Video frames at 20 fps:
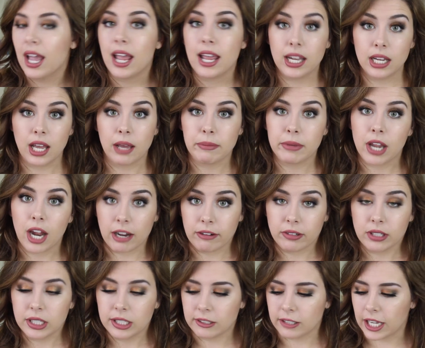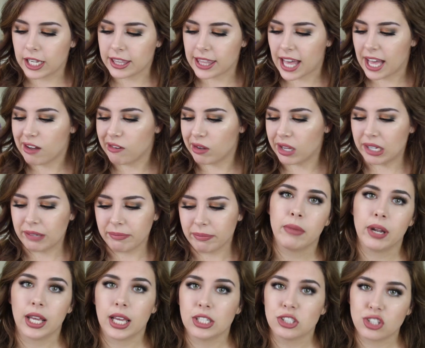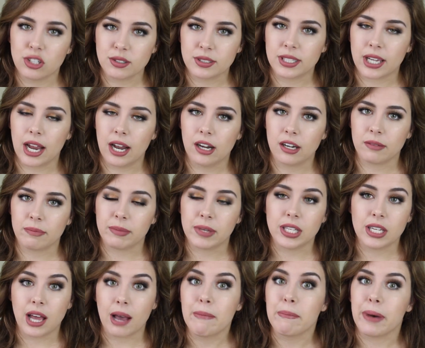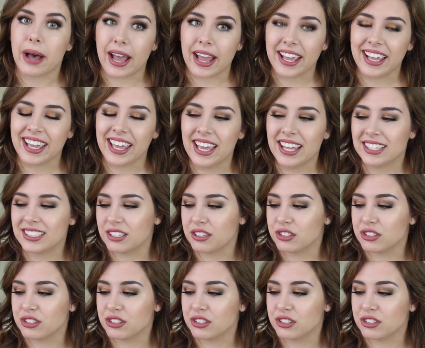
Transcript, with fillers: And I mean, I really like that one, but I guess she was tired of me not buying it,